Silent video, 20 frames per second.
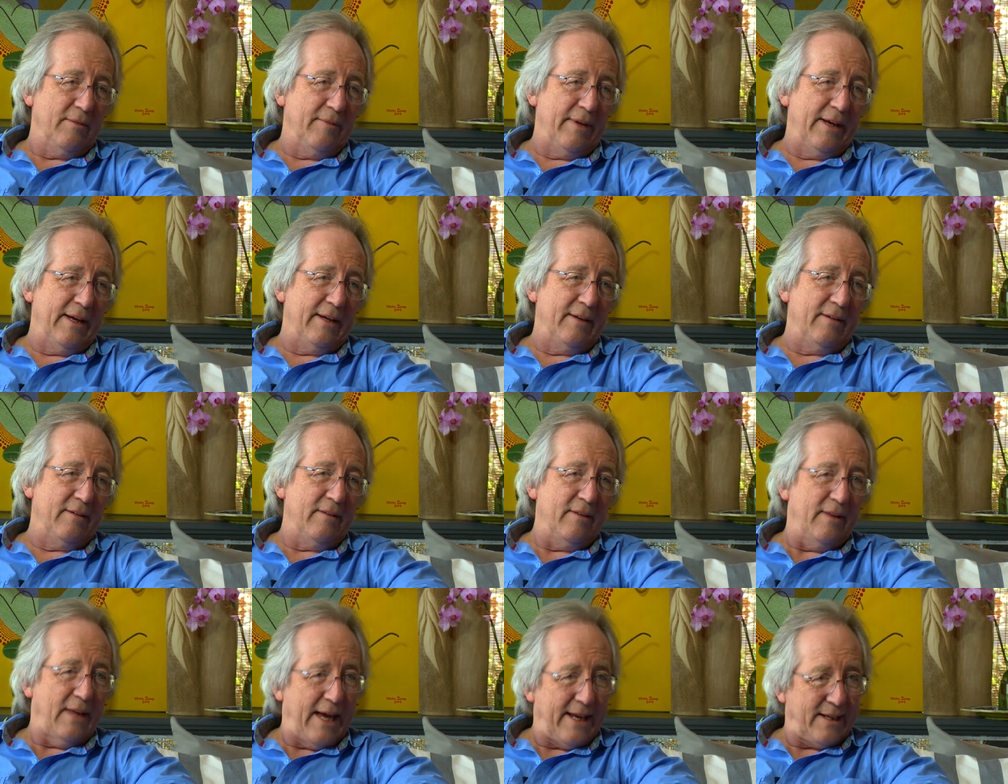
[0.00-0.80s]
and
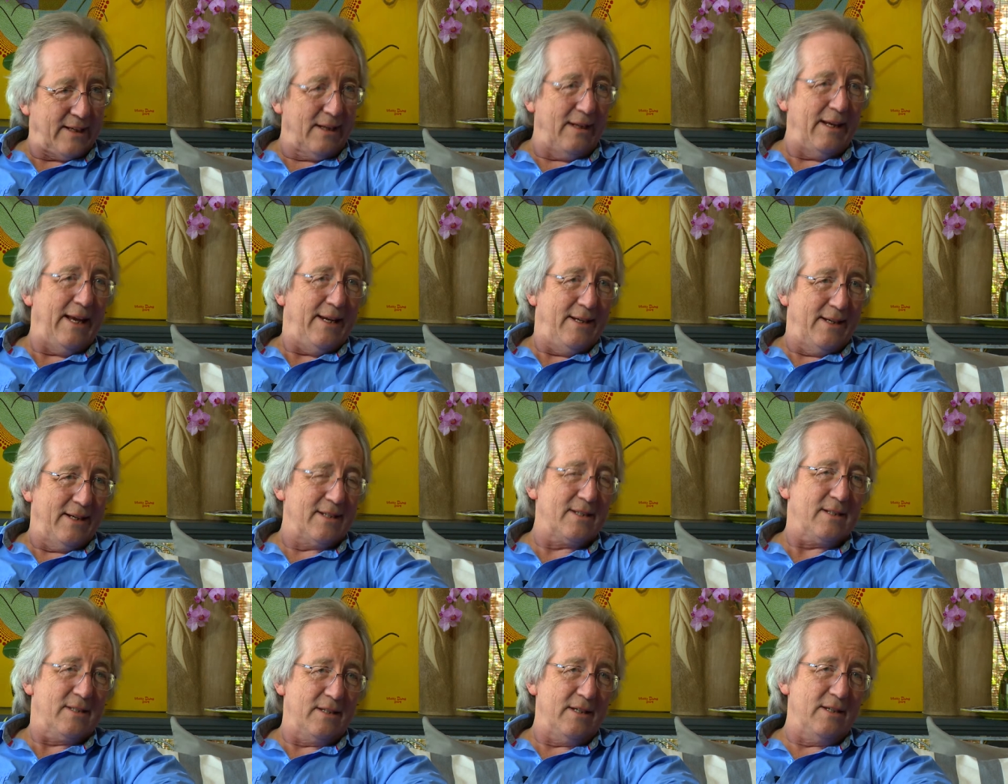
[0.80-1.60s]
that led
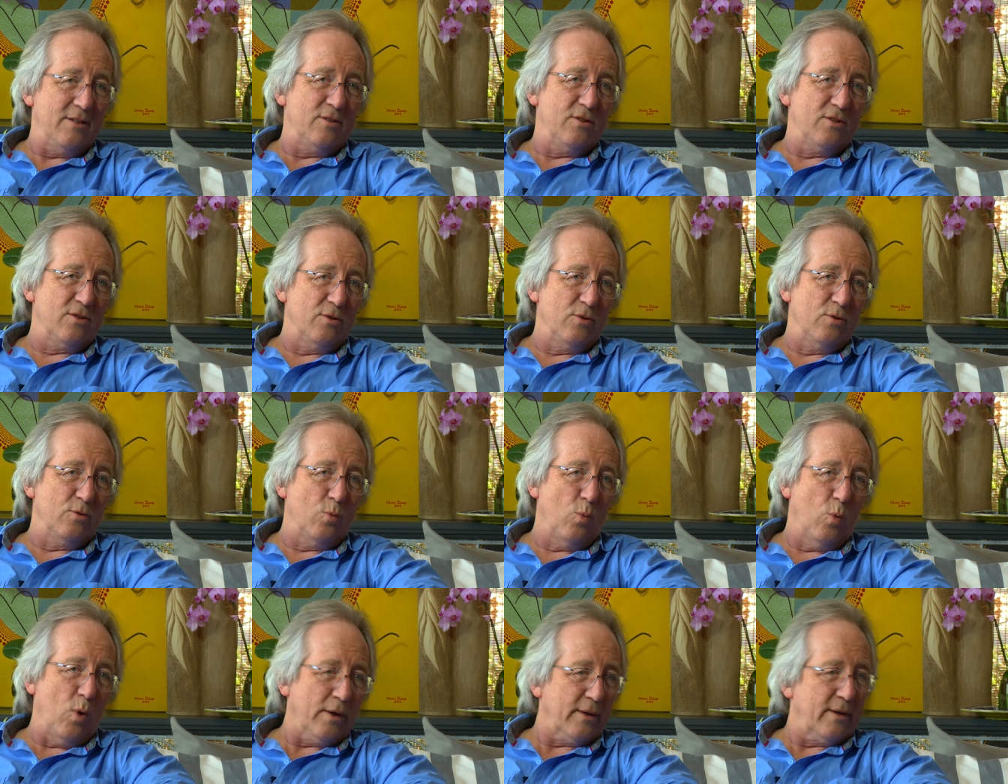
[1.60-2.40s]
us into
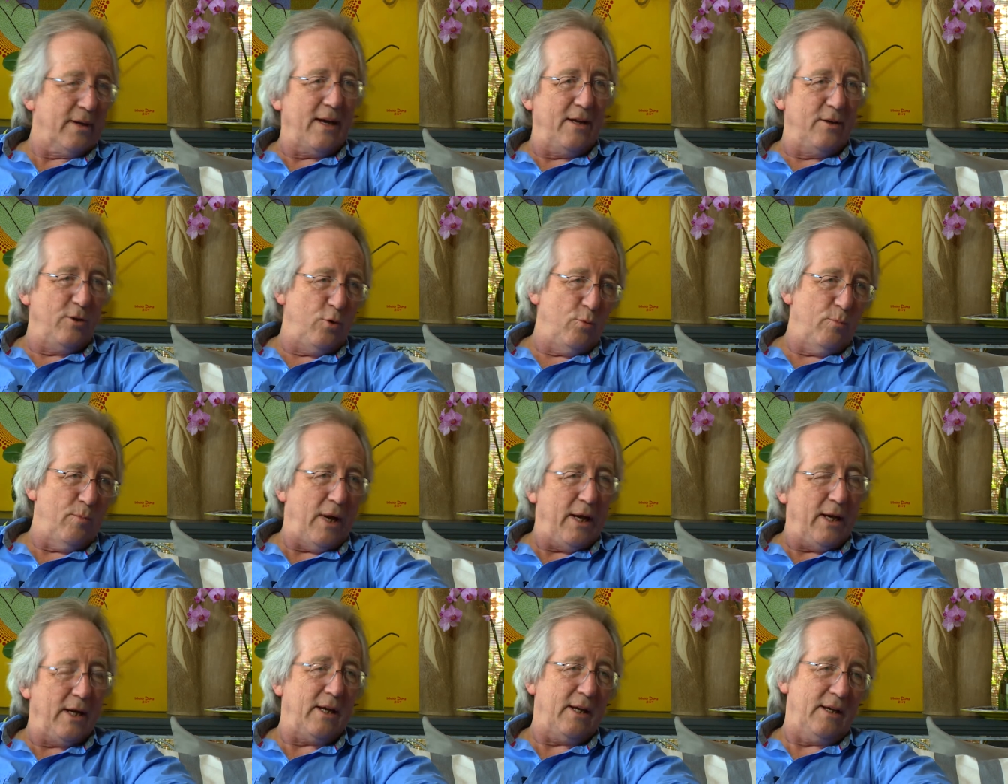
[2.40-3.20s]
what can you
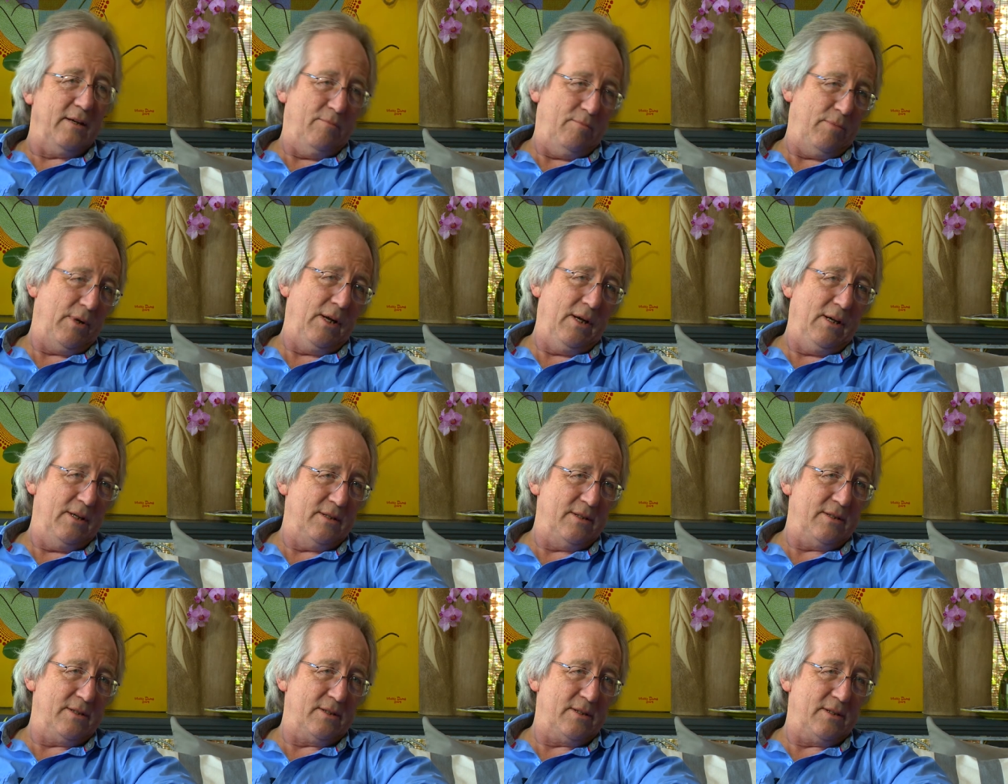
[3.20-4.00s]
make in
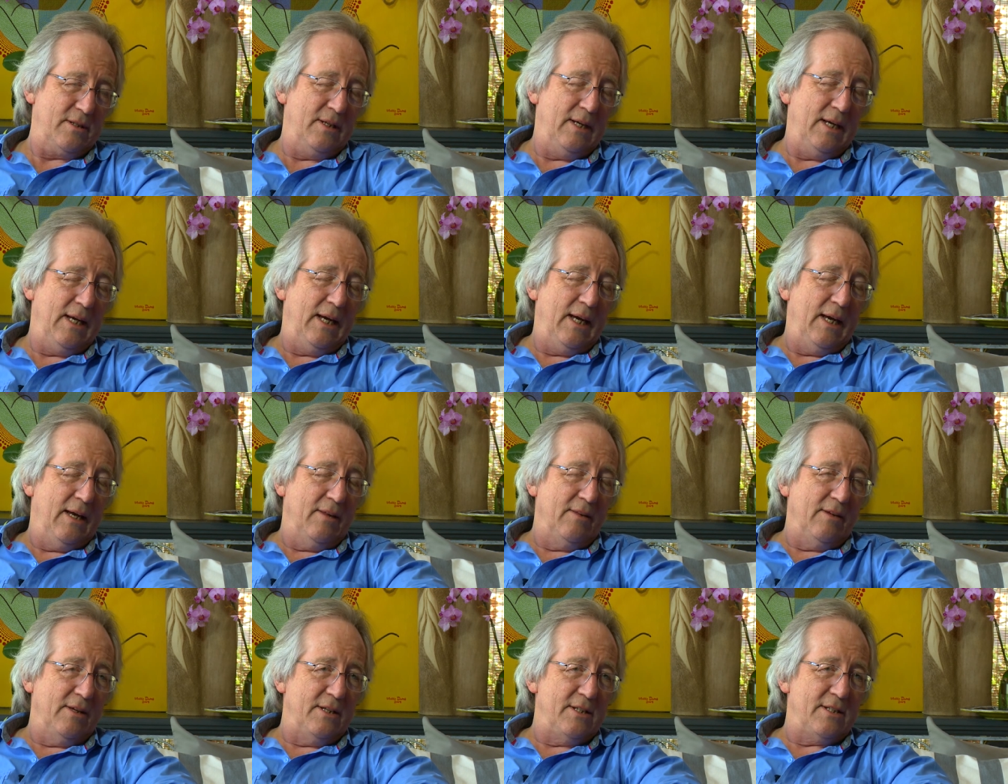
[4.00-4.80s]
plants
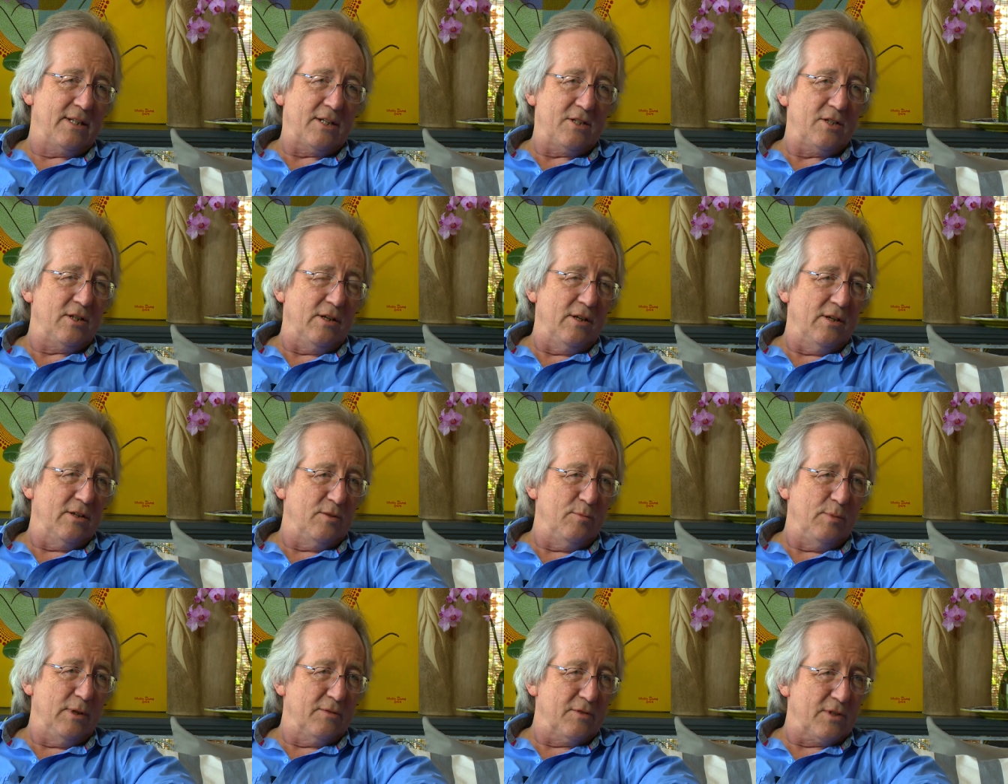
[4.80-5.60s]
that is actually going to
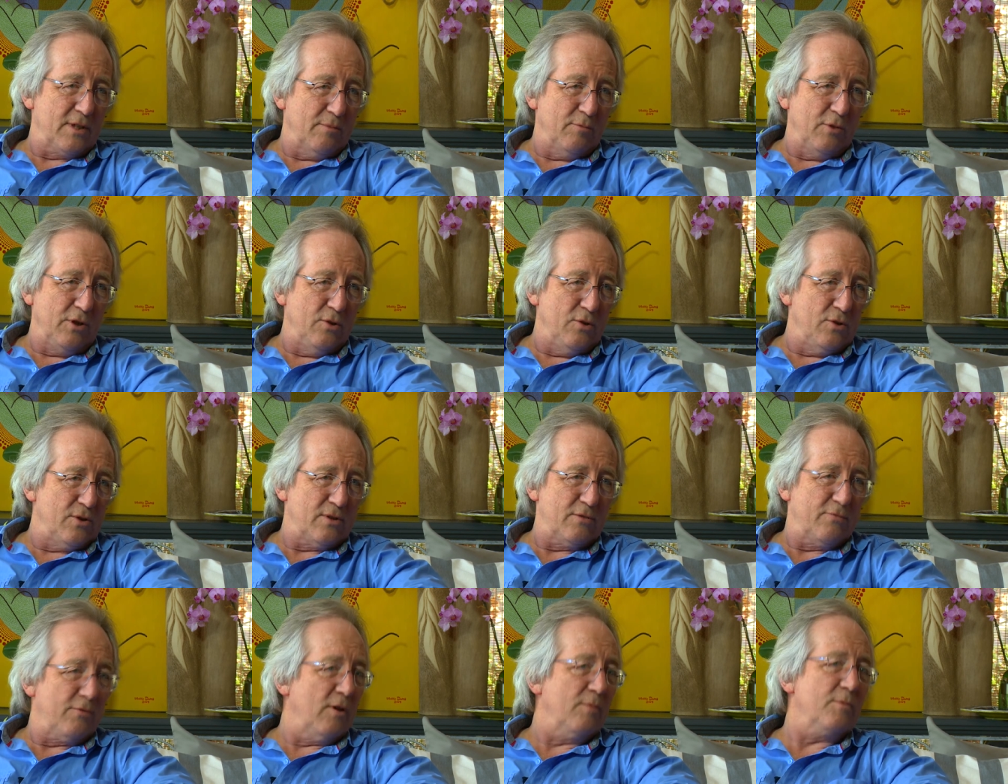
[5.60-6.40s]
be of some
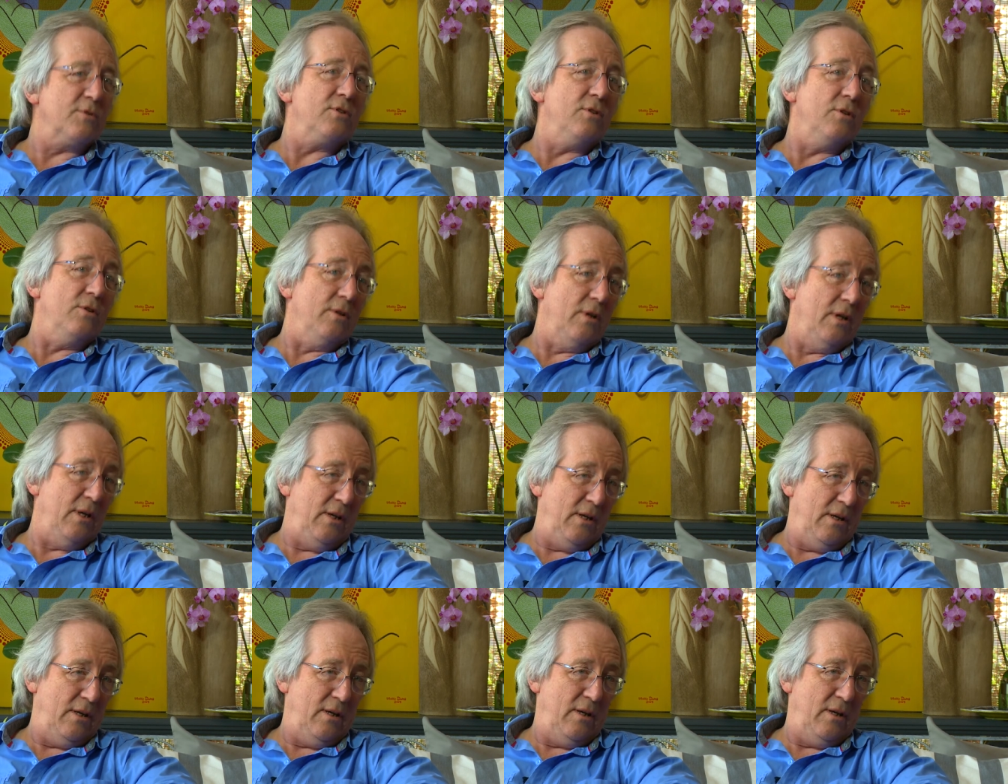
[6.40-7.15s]
use pharmaceutically,